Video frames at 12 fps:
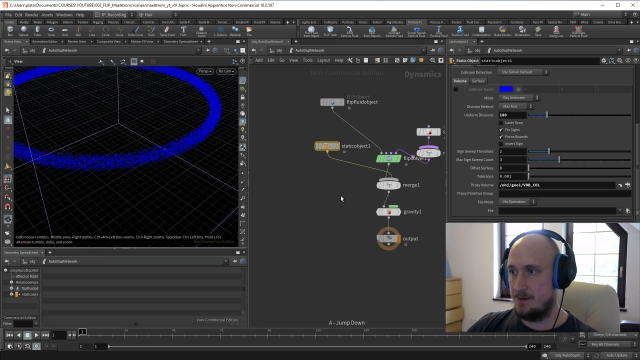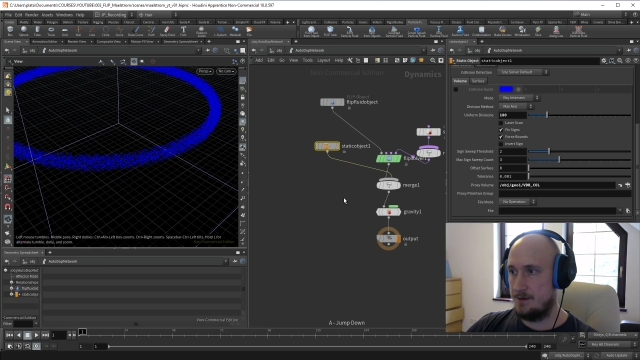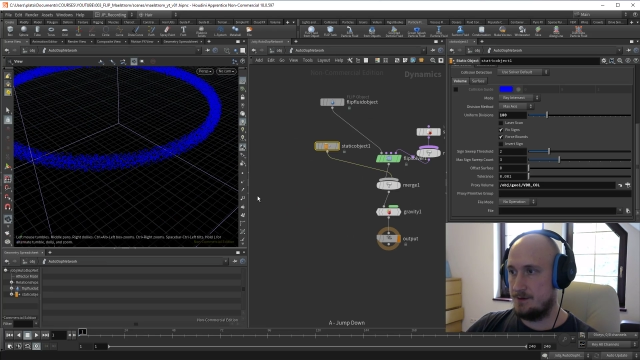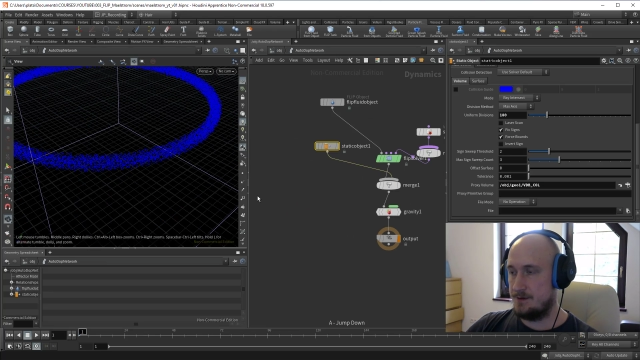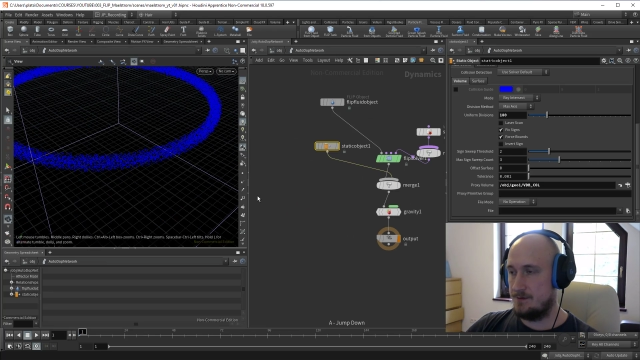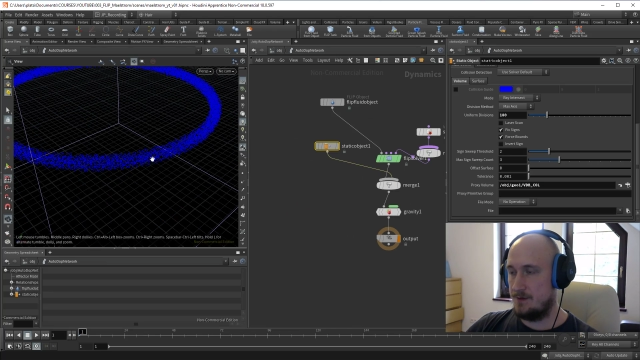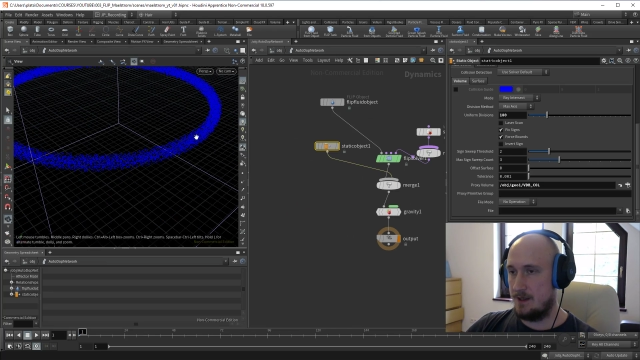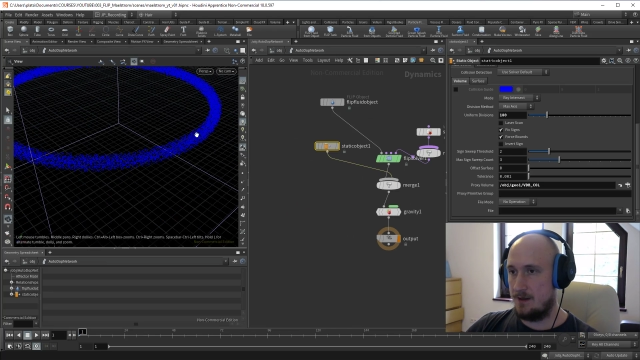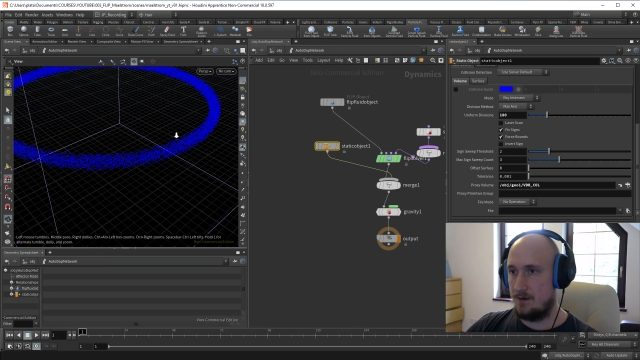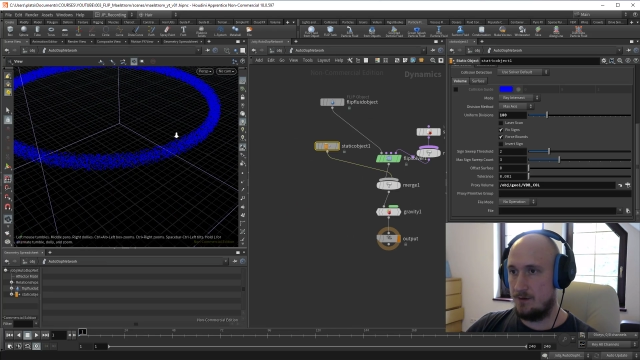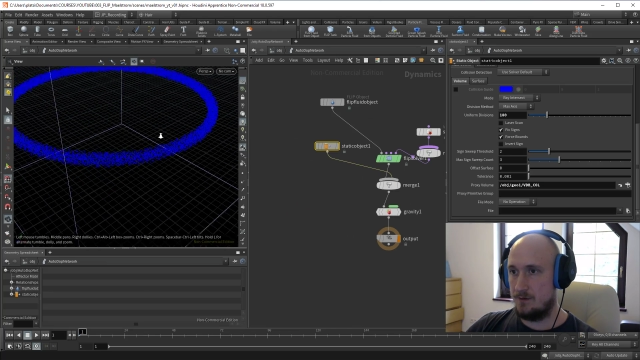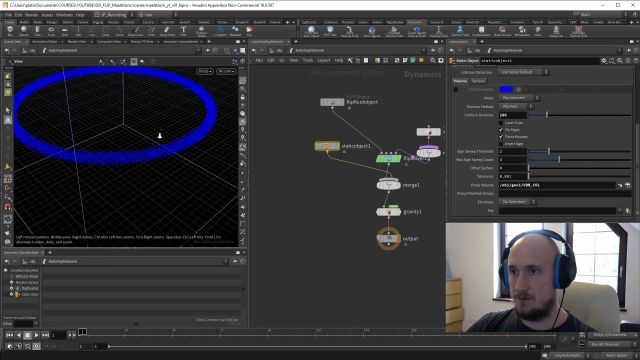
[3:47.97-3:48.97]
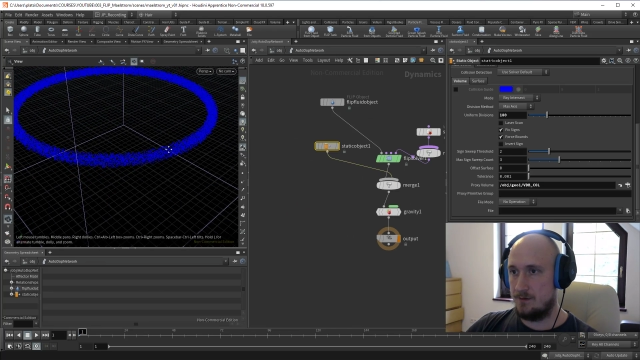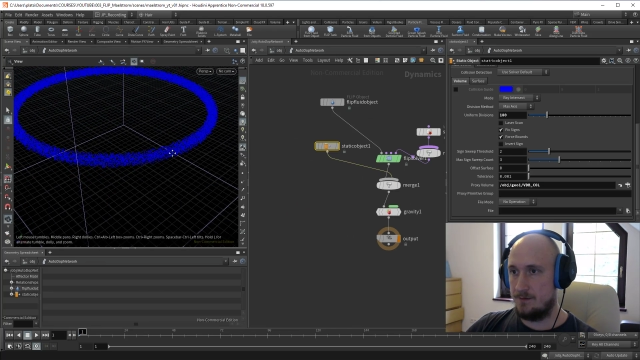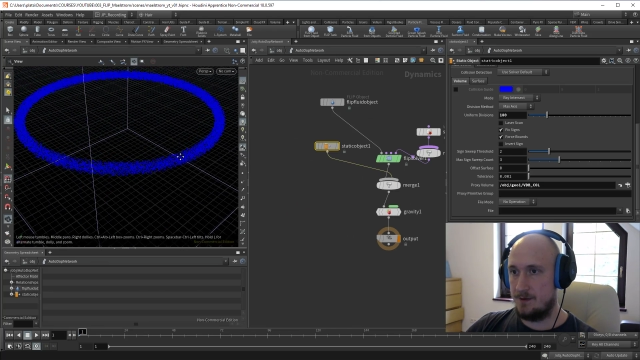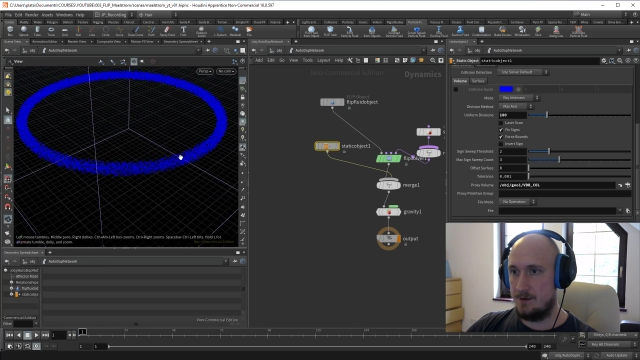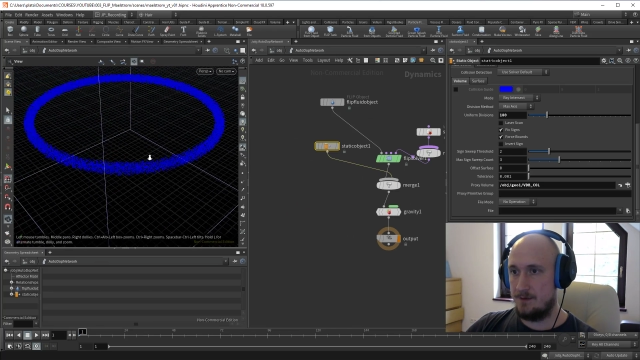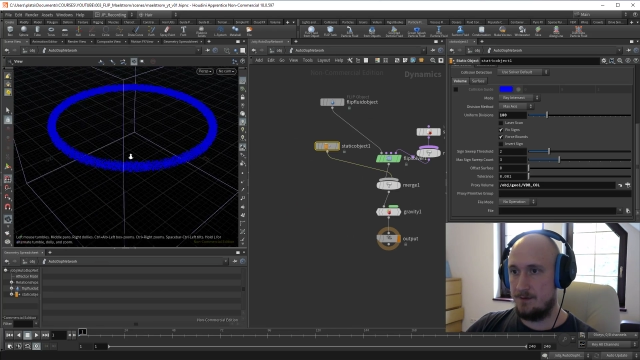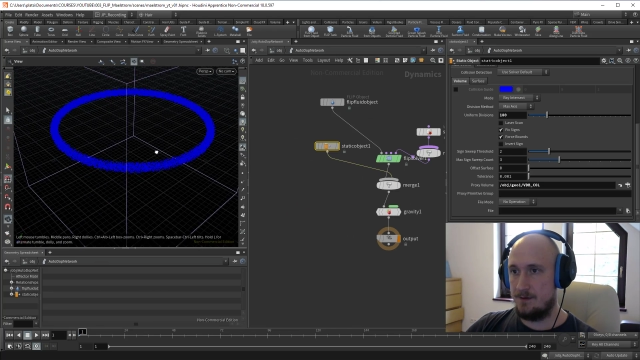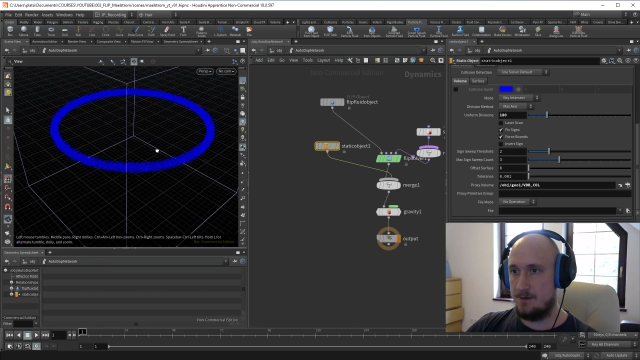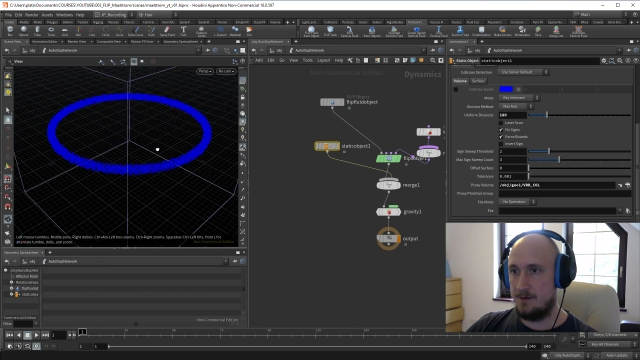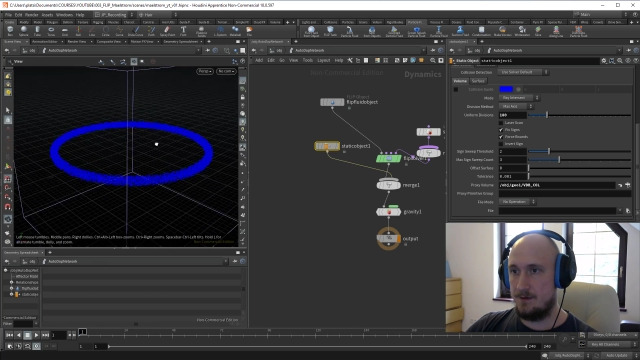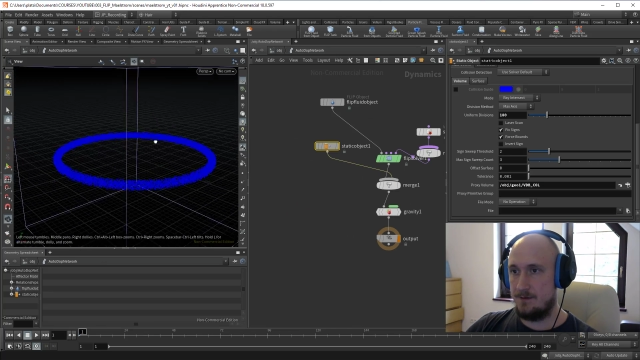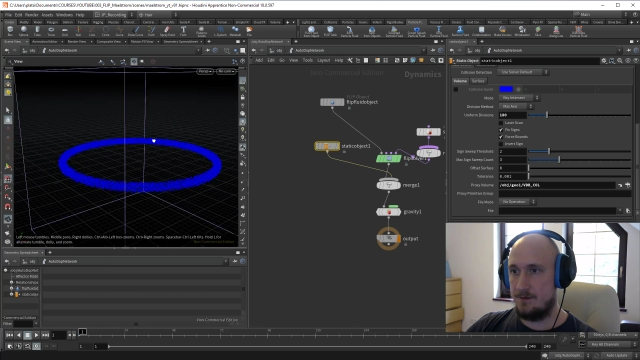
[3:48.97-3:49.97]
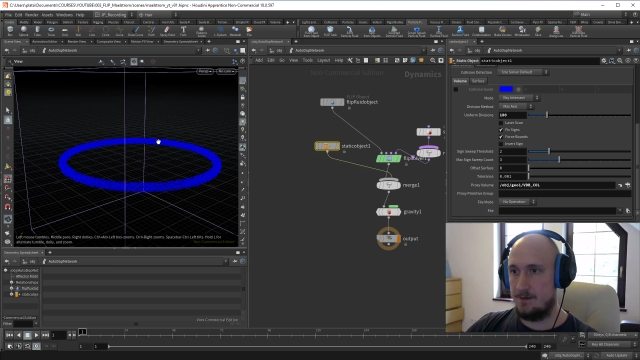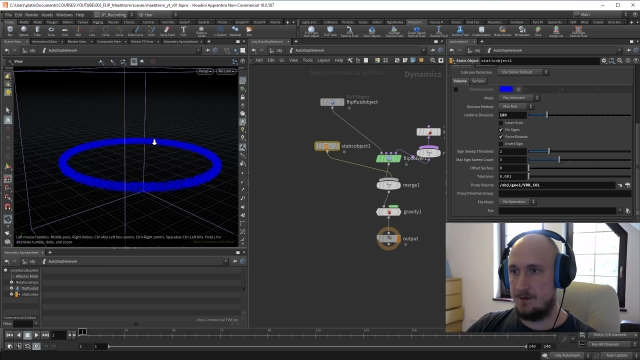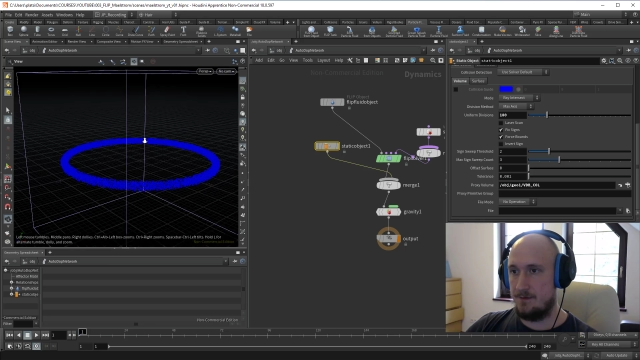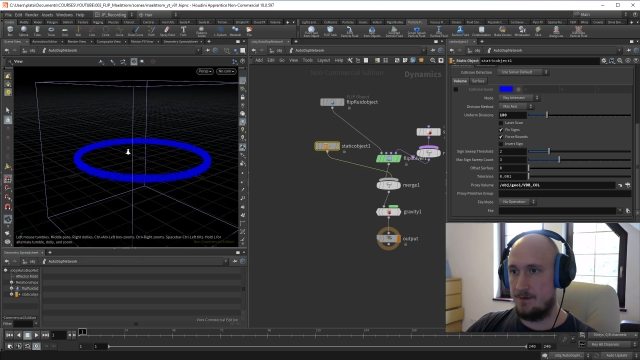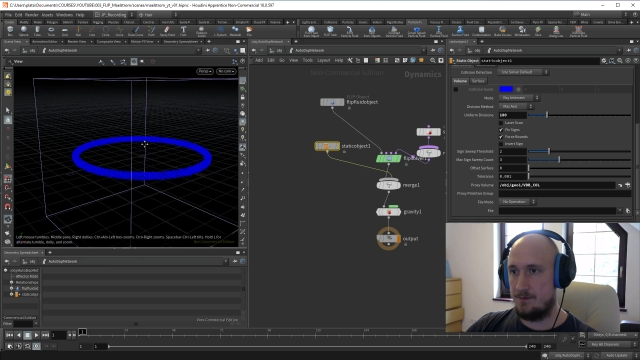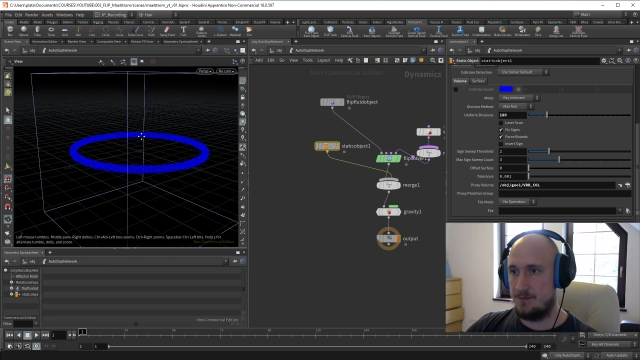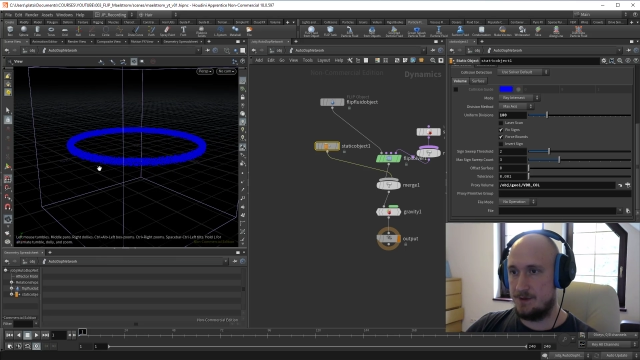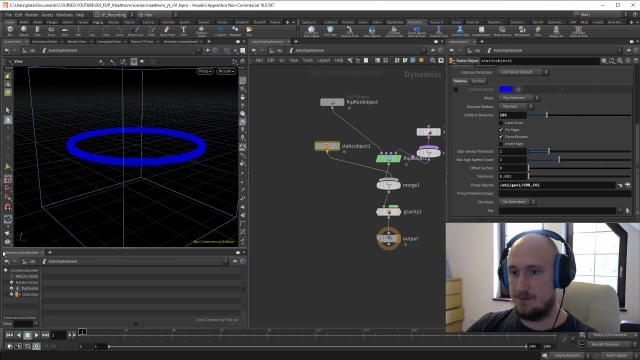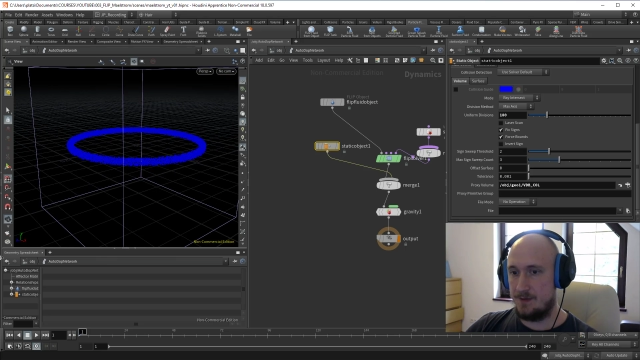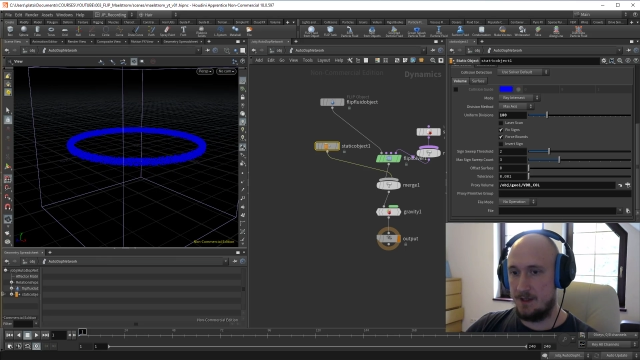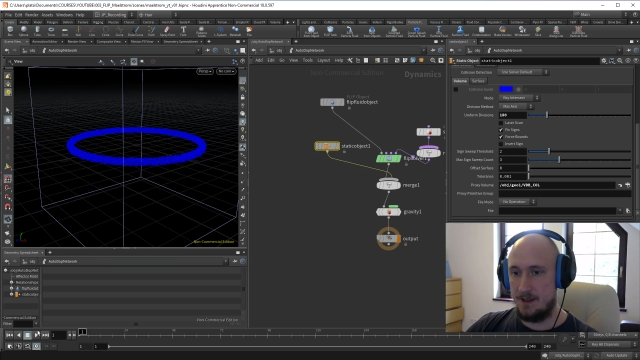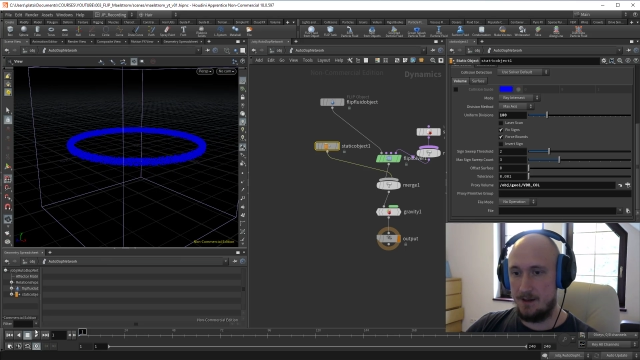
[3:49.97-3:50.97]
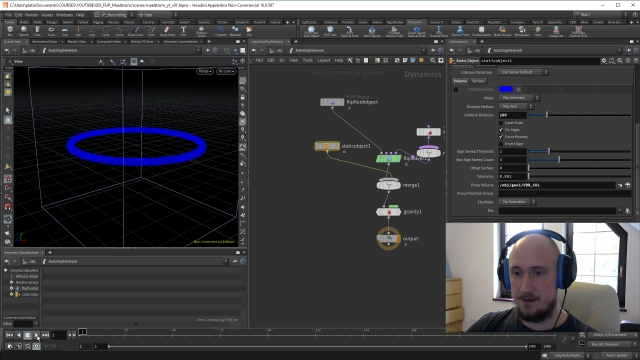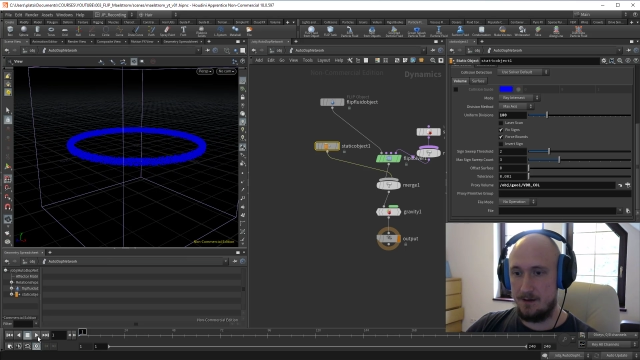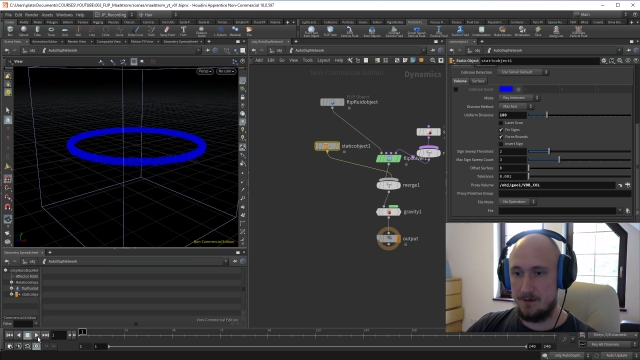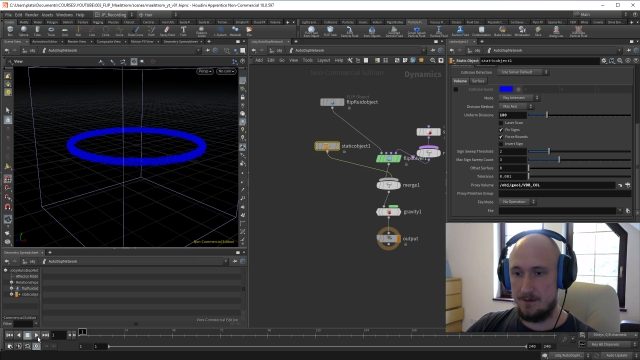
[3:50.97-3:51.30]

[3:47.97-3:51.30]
So now, if I press play,